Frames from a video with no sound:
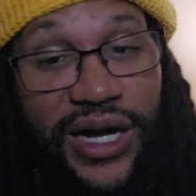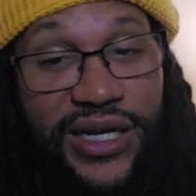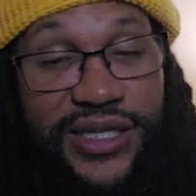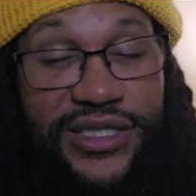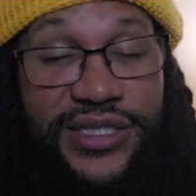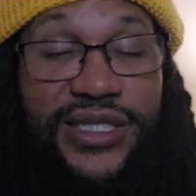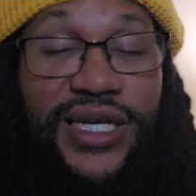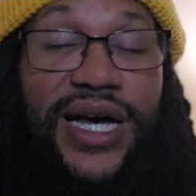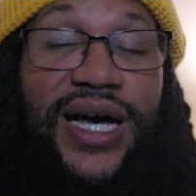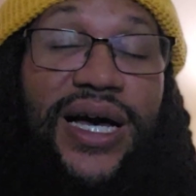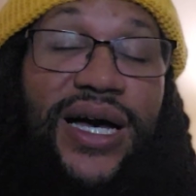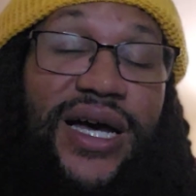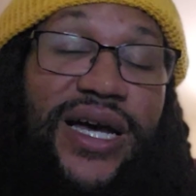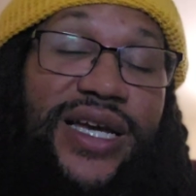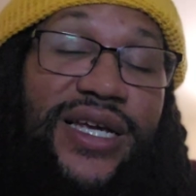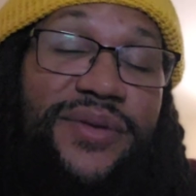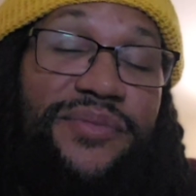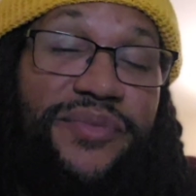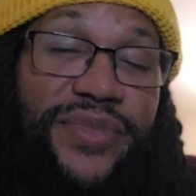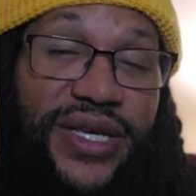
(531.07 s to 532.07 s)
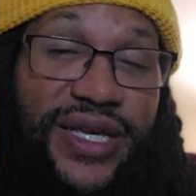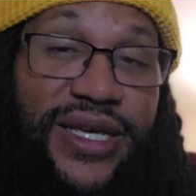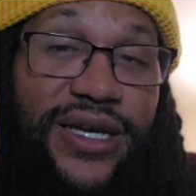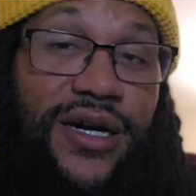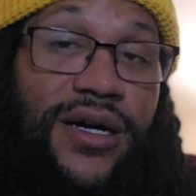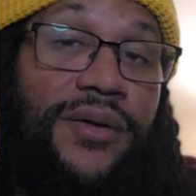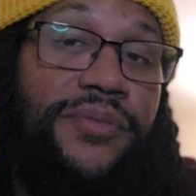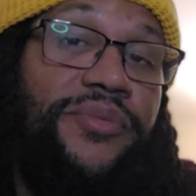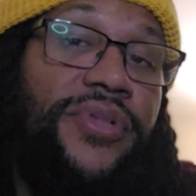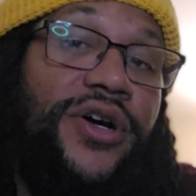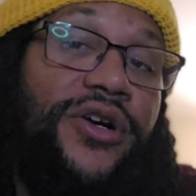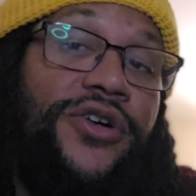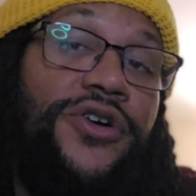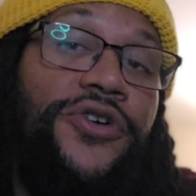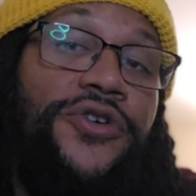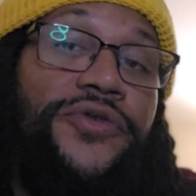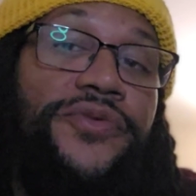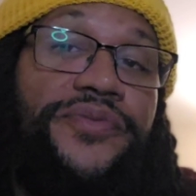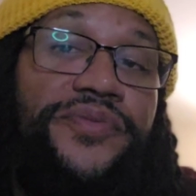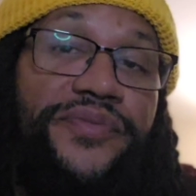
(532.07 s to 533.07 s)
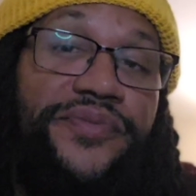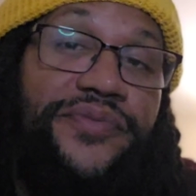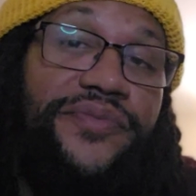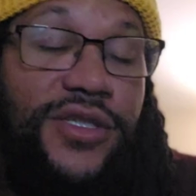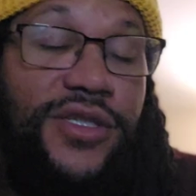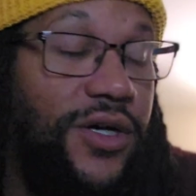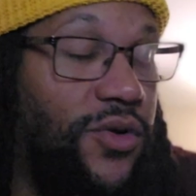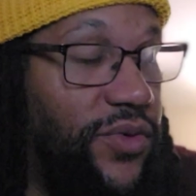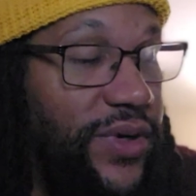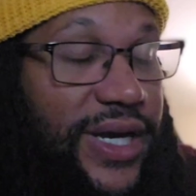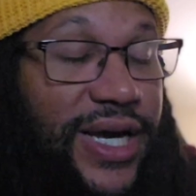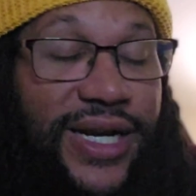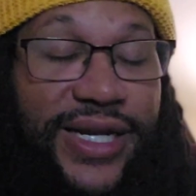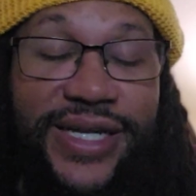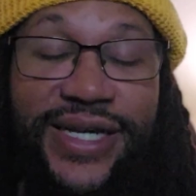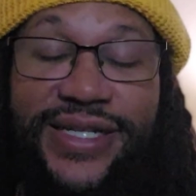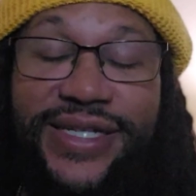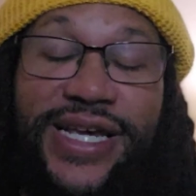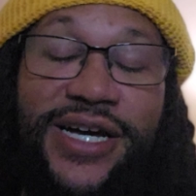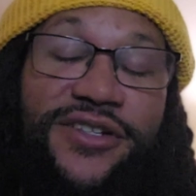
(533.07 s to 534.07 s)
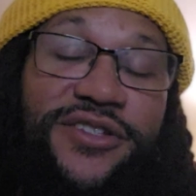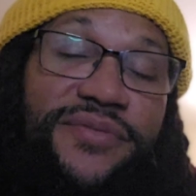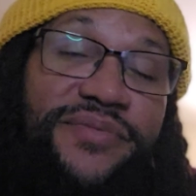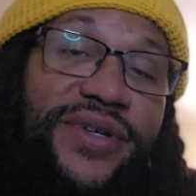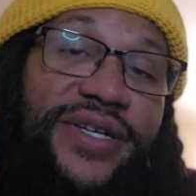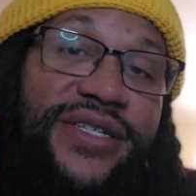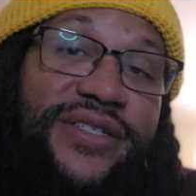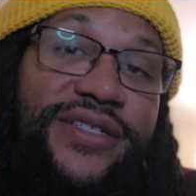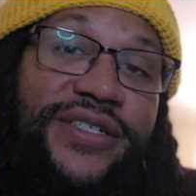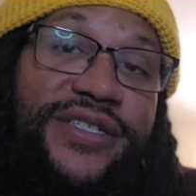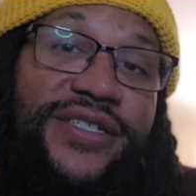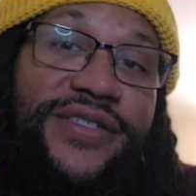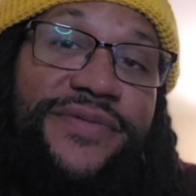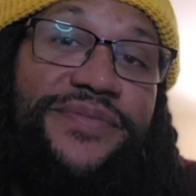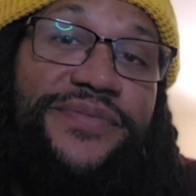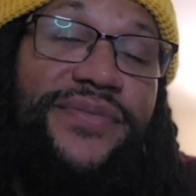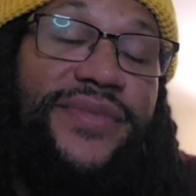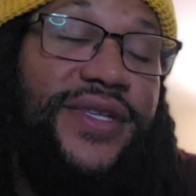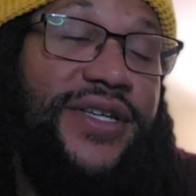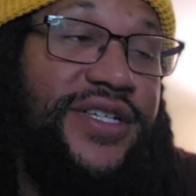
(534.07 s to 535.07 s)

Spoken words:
Sign me up, bucko. So we got to get down to business.